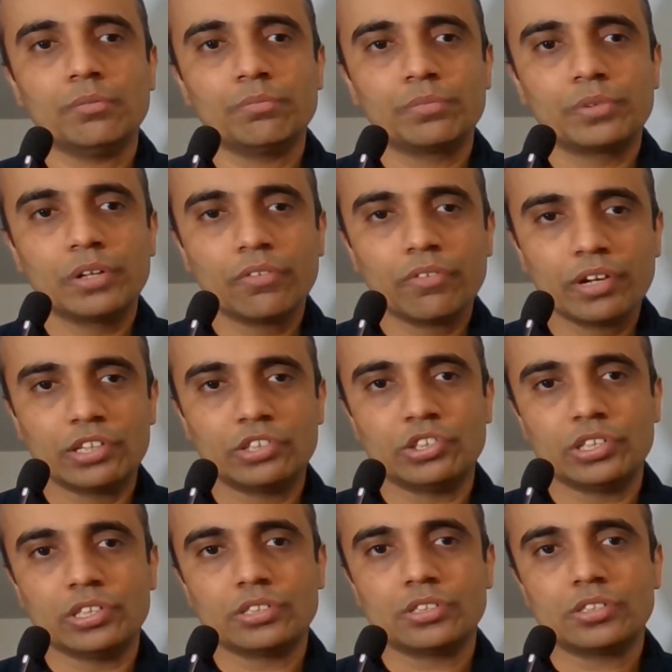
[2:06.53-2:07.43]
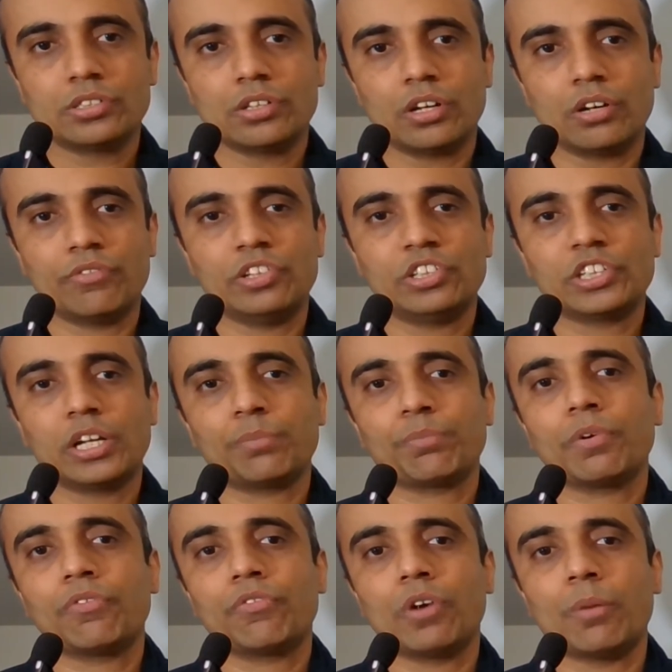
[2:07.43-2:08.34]
privileges or which can
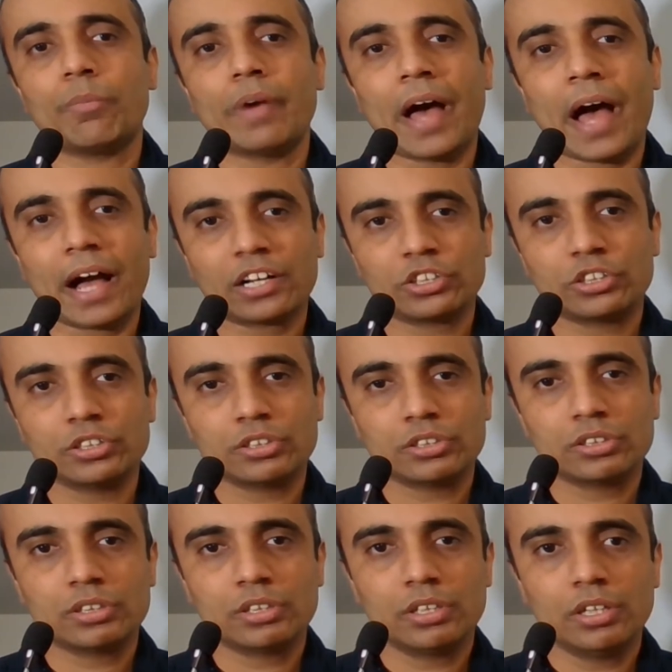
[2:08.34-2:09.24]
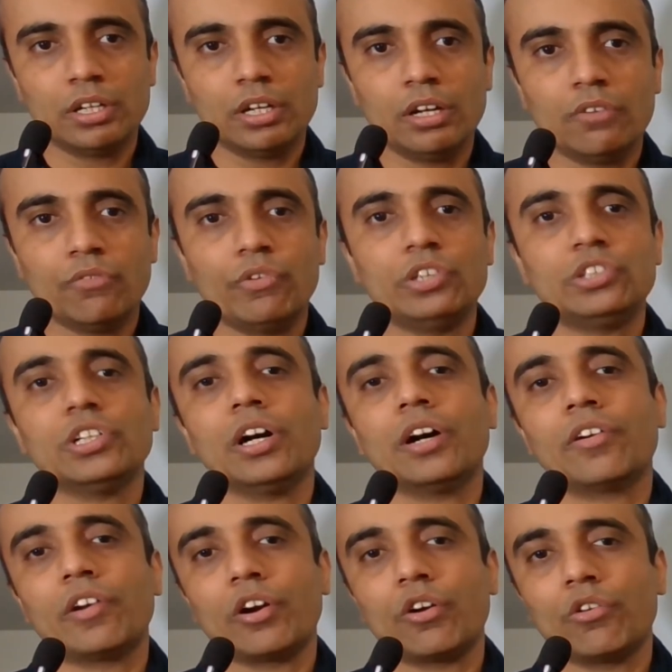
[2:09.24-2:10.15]
perform actions which a
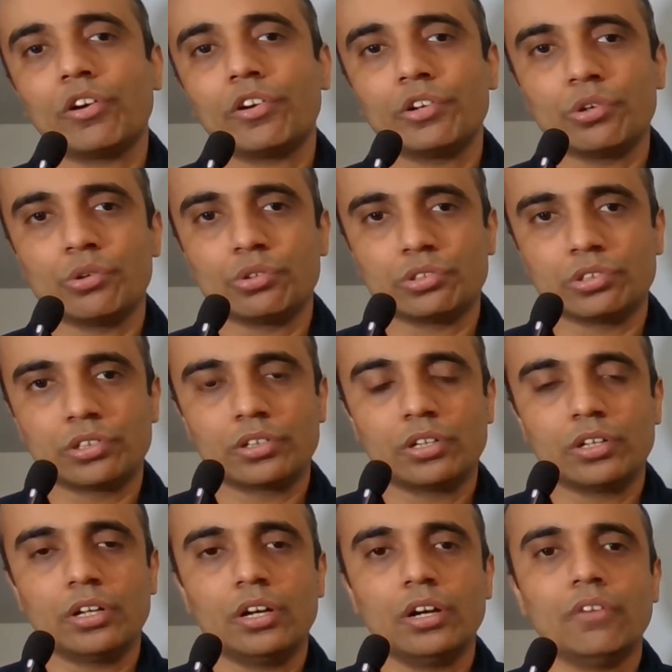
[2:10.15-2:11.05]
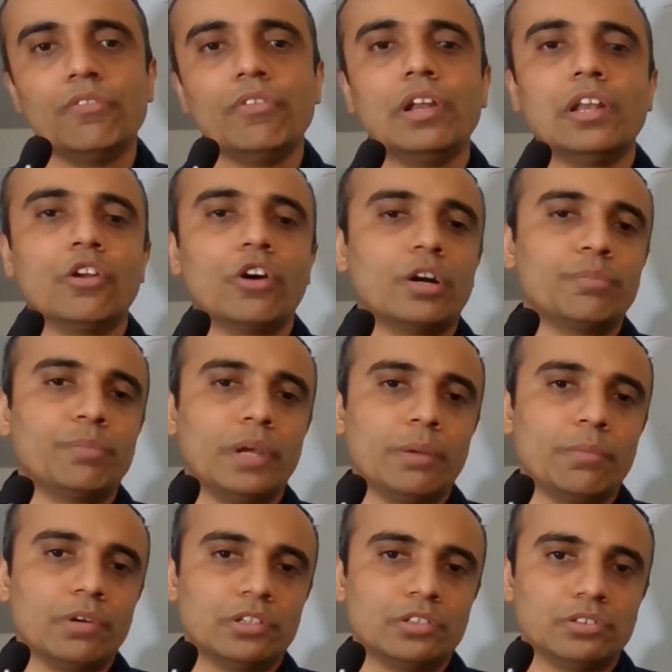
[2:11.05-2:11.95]
regular user will not be
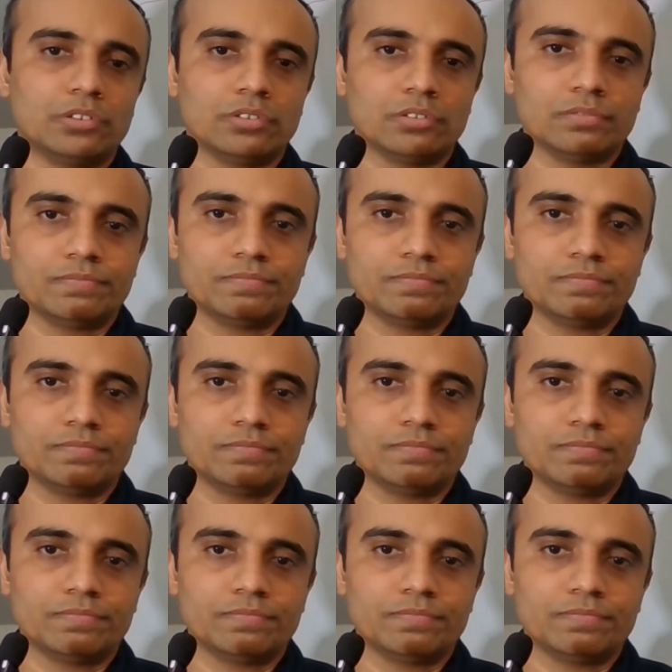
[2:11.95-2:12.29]
able to do.